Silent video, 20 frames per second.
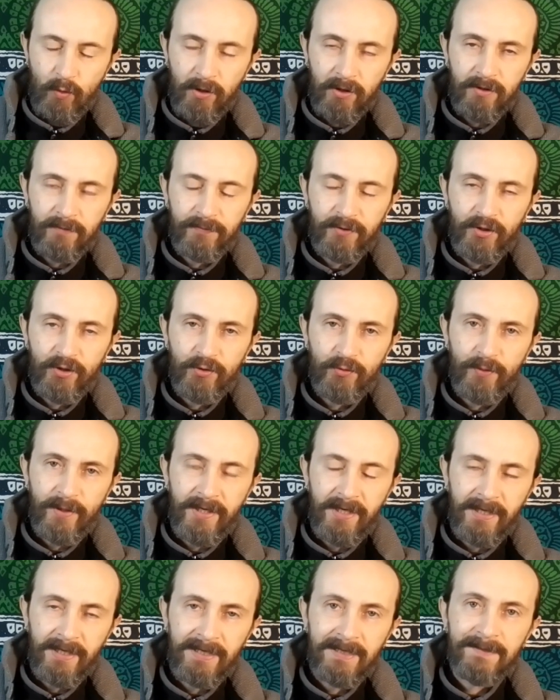Welcome to your
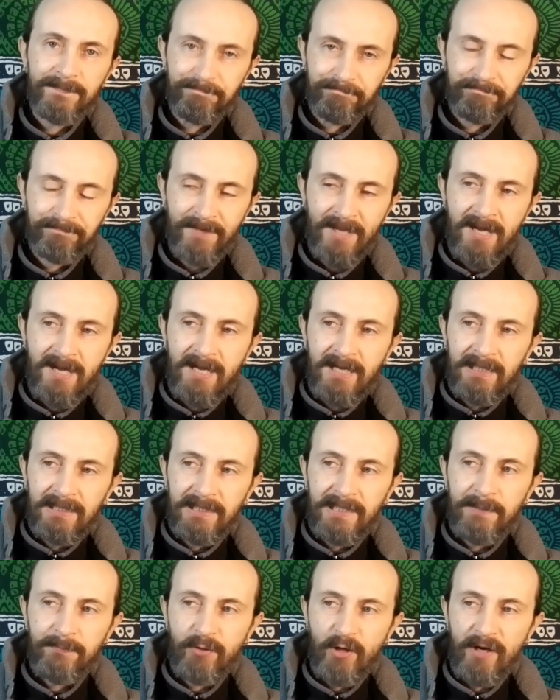reading.
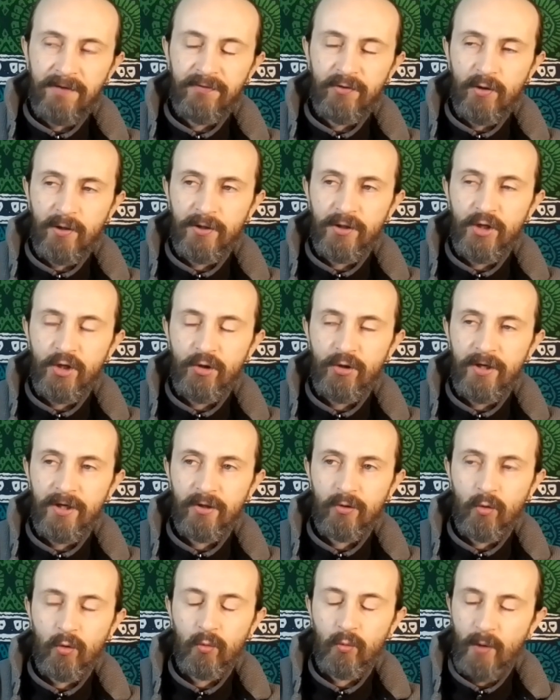Libra, if you are new
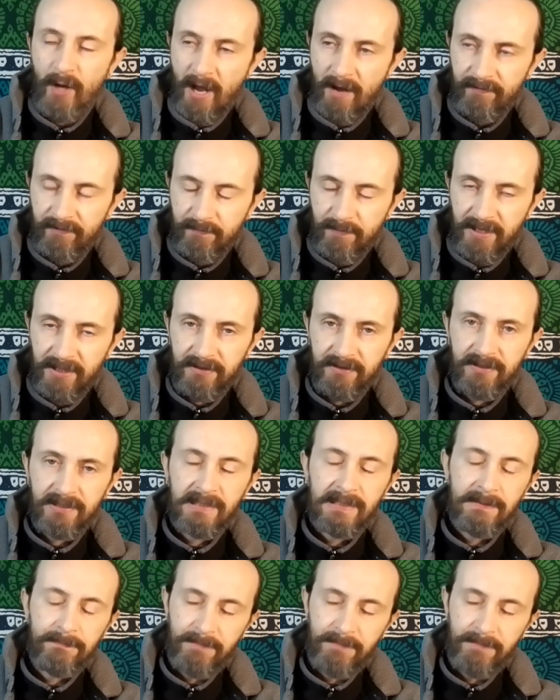here or we haven't met,